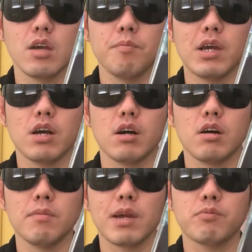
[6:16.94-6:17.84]

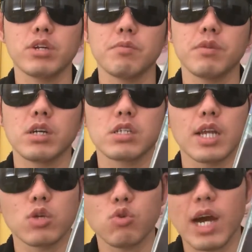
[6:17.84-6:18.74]
like pretty much
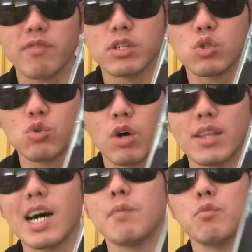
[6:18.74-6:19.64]
like you have to do a
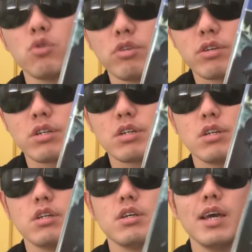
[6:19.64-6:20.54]
lot more
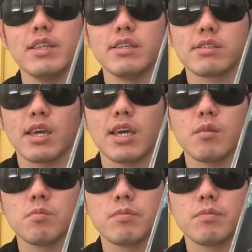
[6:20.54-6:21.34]
in this game.